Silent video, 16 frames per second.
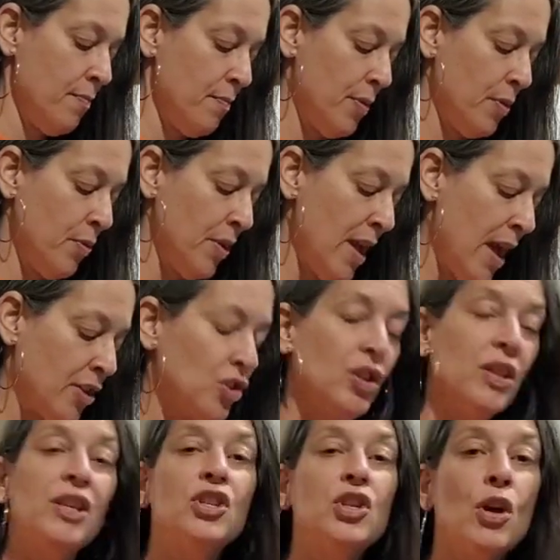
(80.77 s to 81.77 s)
But we
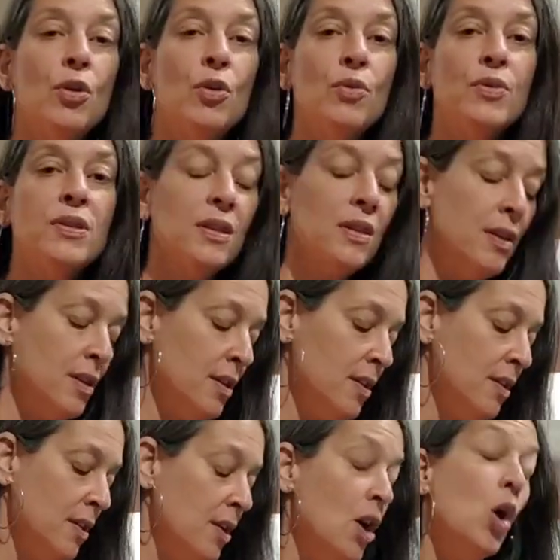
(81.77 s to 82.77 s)
actually chose
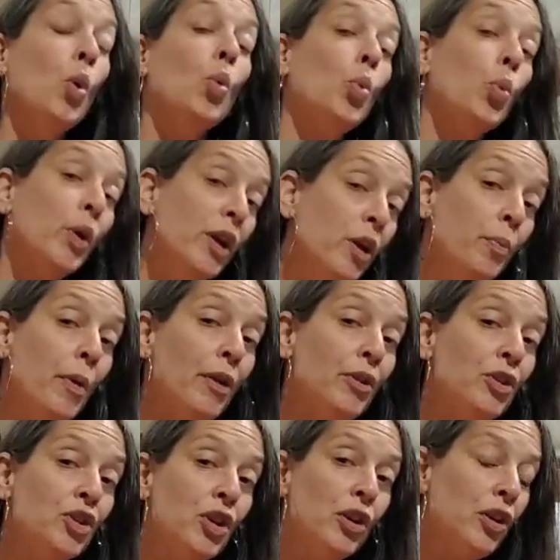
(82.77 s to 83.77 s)
real brown
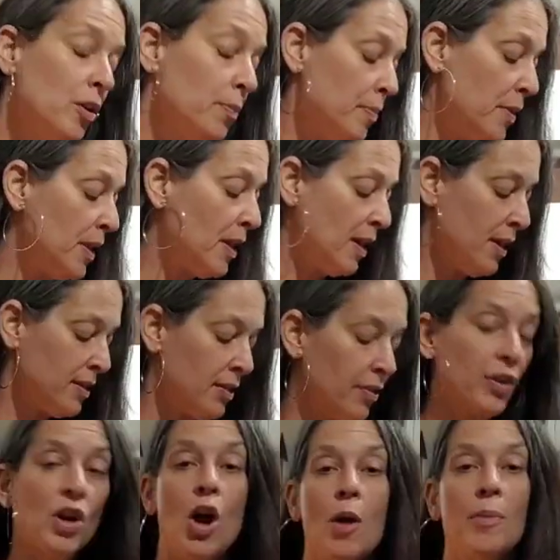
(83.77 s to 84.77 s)
sugar because of
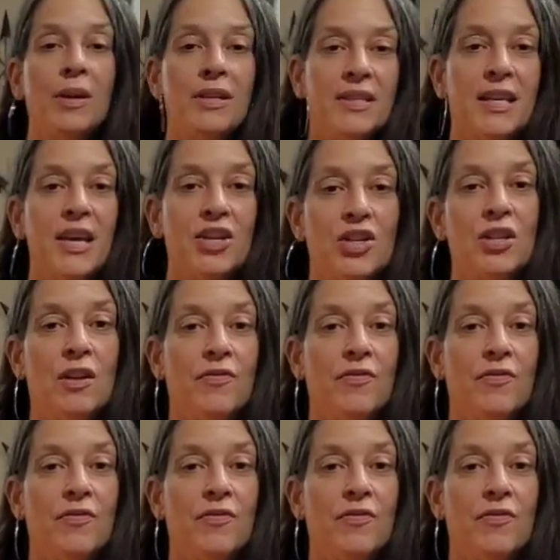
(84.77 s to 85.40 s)
the caramelization